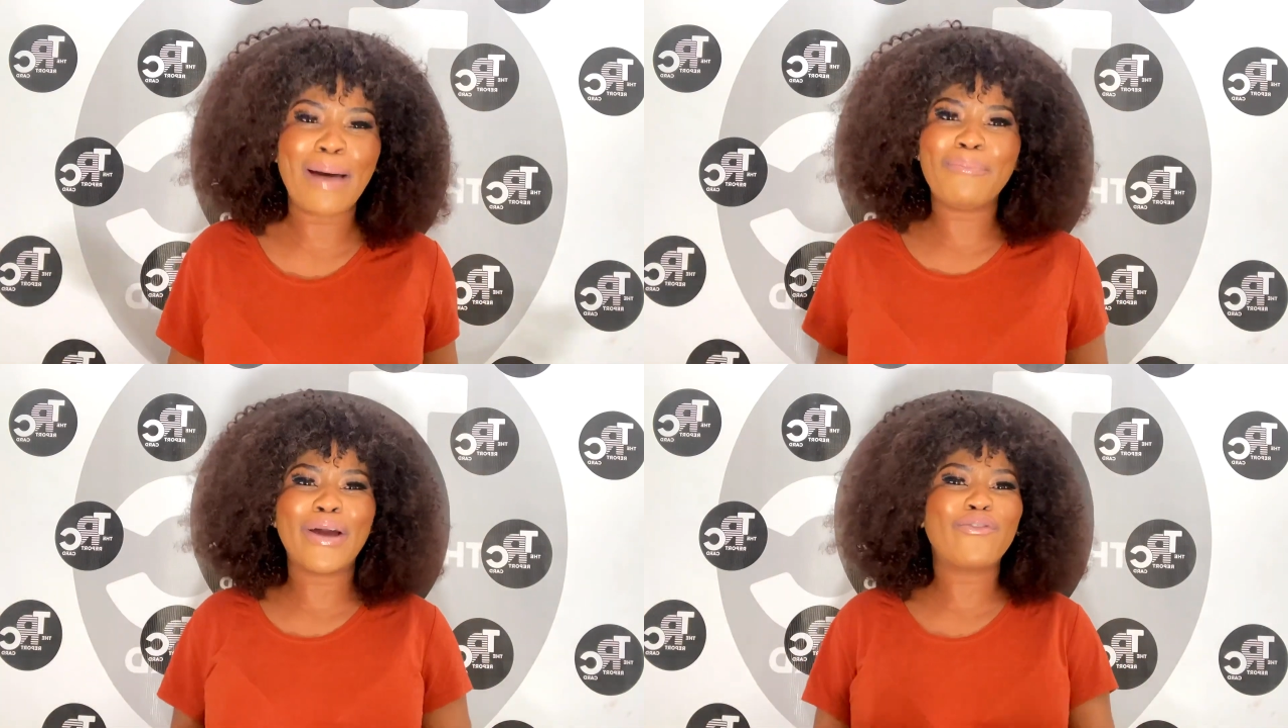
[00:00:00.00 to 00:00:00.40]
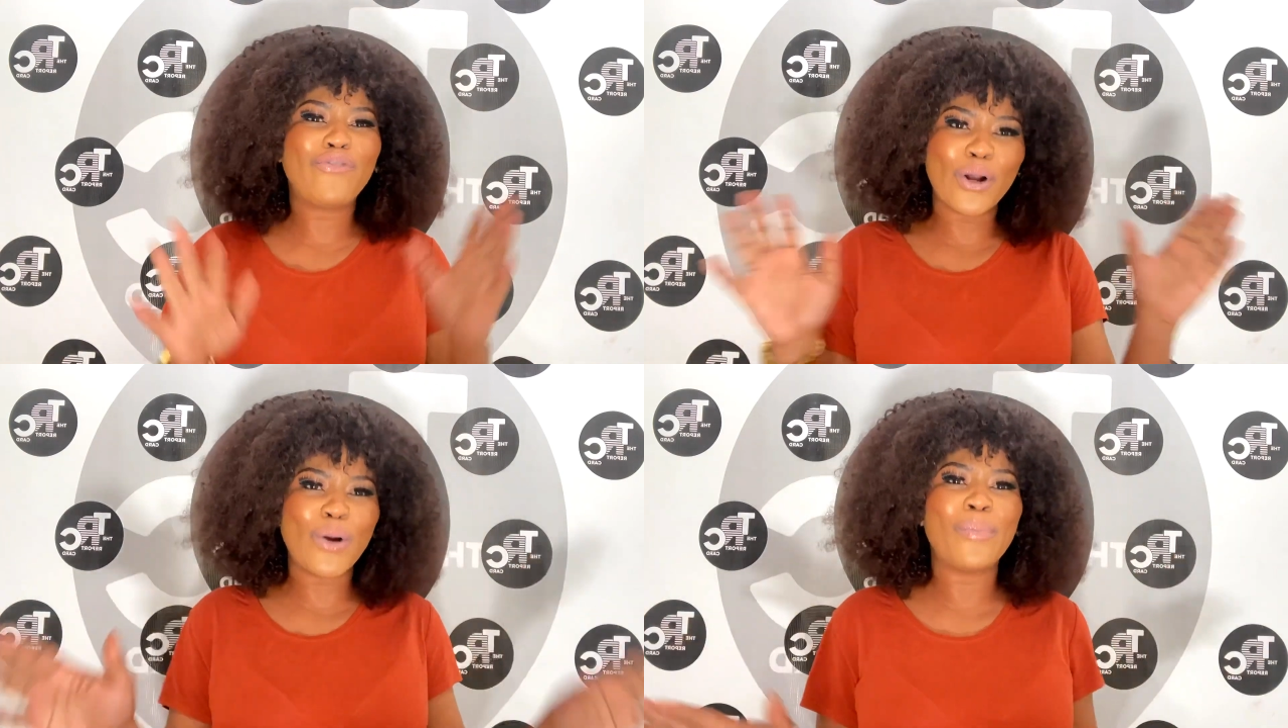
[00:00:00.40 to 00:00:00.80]
I beg,
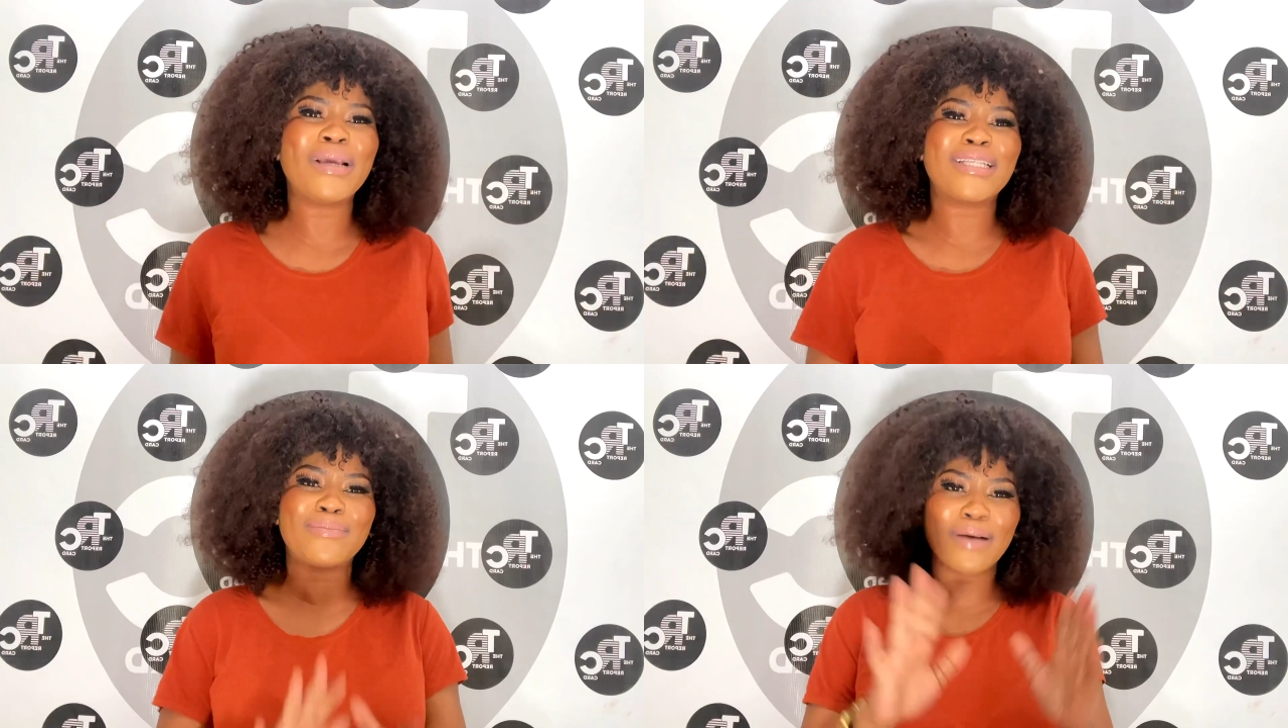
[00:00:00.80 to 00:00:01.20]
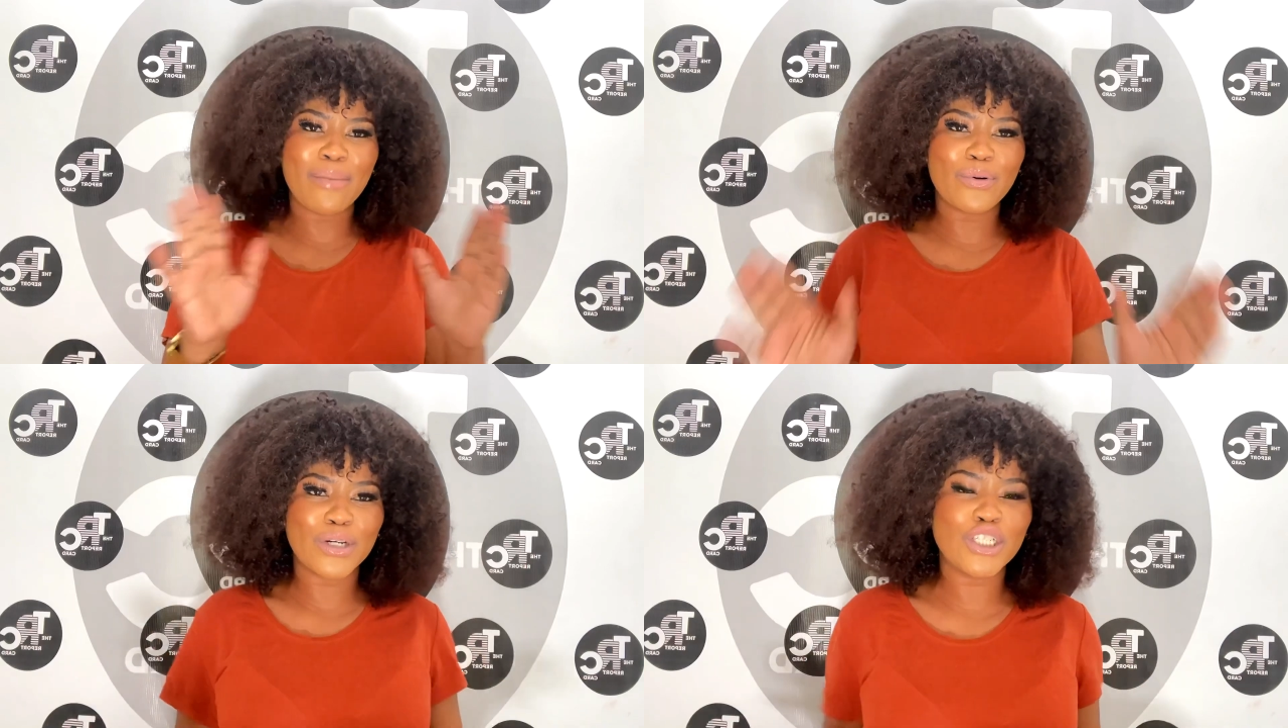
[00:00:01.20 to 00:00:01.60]
follow me, it's
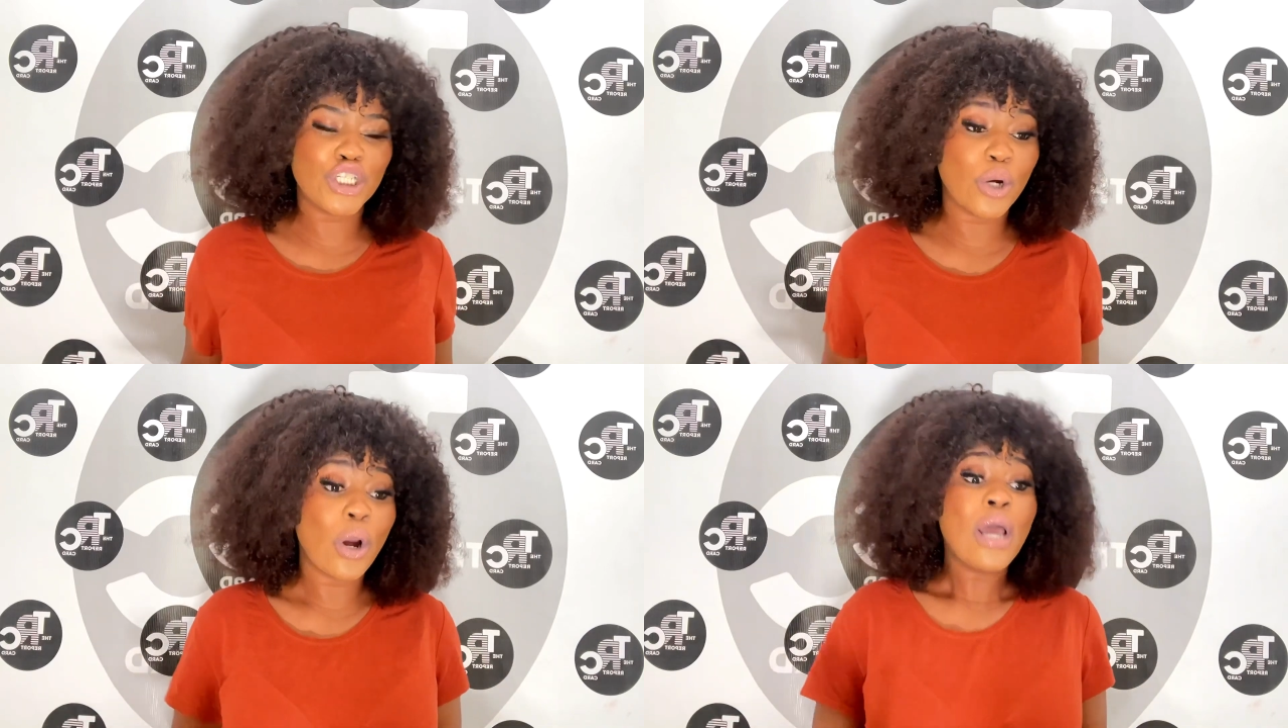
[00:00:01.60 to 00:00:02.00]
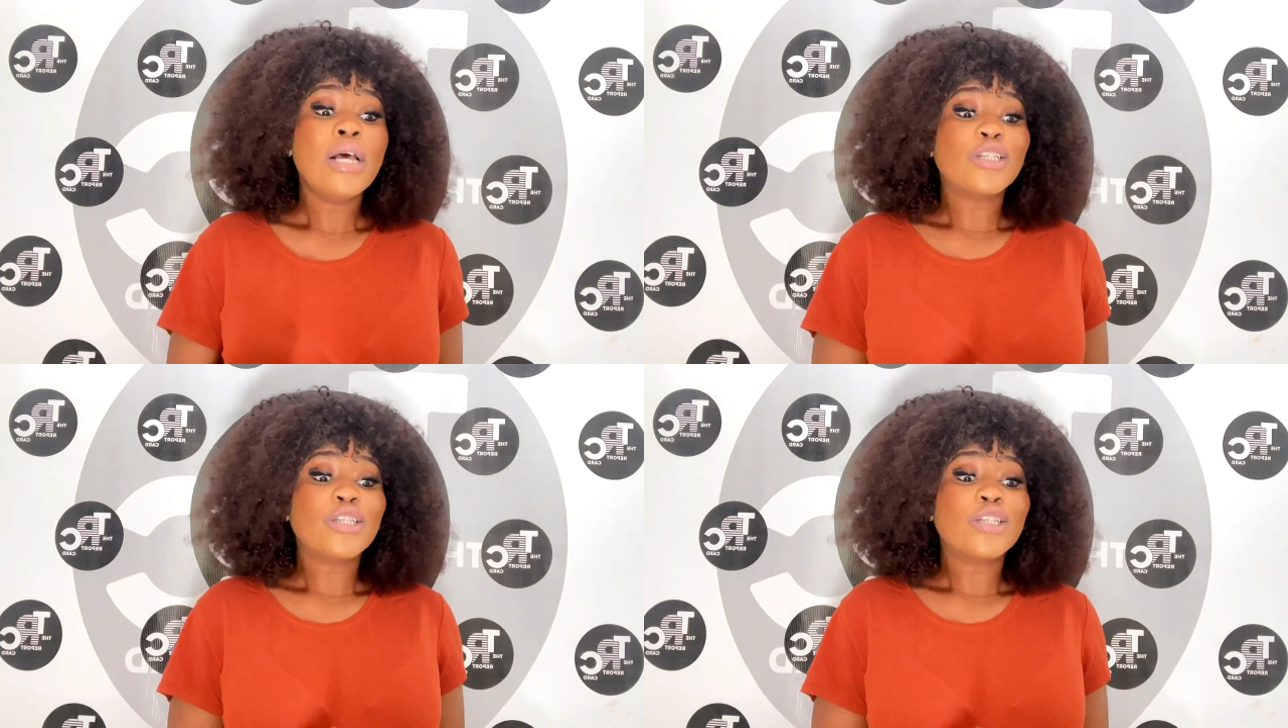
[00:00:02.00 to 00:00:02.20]
Mkamburi Chiku.